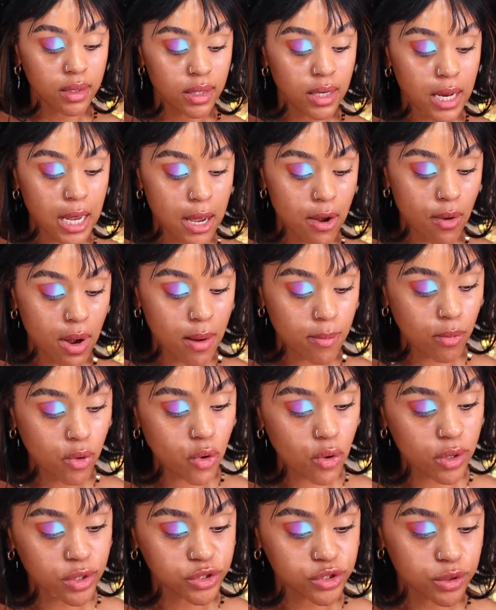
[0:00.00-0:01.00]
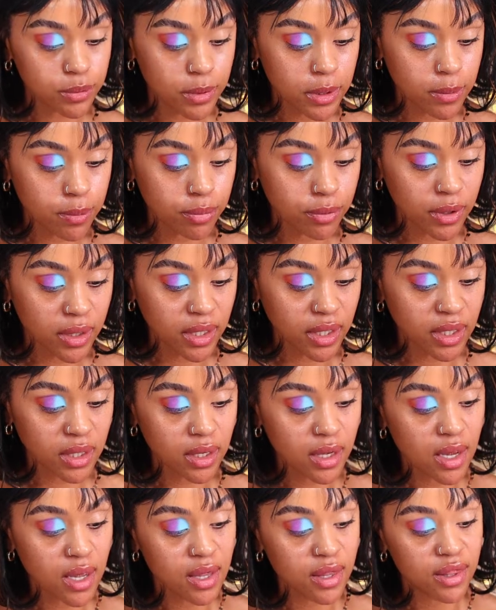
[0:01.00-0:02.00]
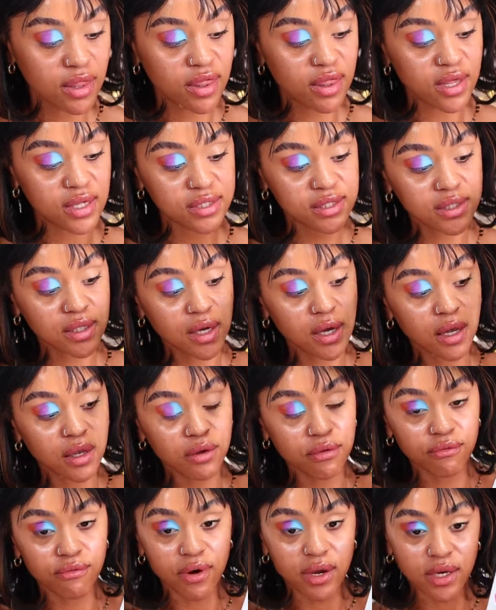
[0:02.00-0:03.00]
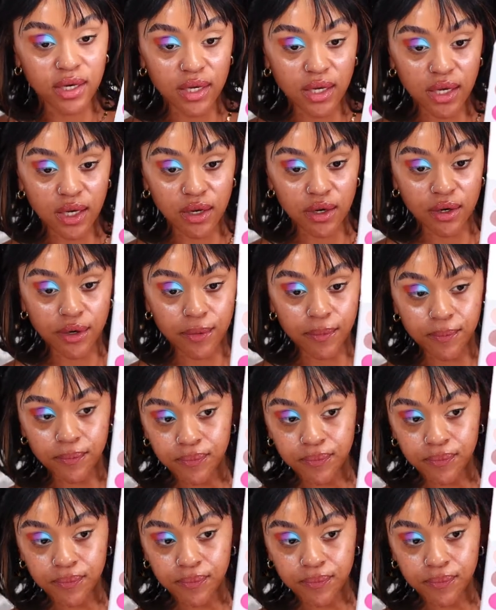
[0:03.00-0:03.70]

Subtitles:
Now I'm going to be bringing this color right here.